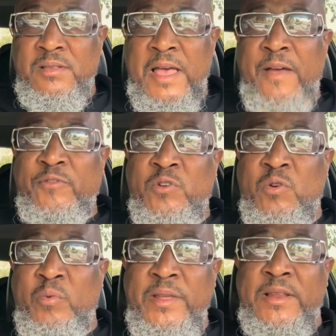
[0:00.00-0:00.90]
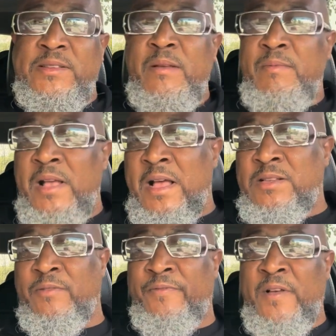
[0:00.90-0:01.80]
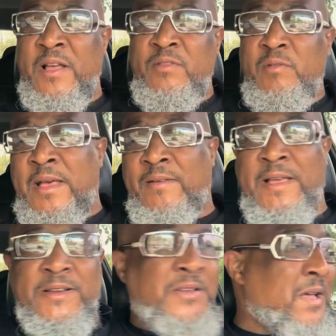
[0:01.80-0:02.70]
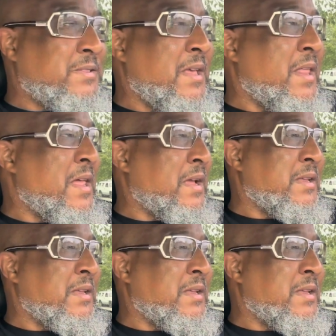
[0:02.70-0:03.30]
after a win, some guys are fine. You got like Josh Taylor.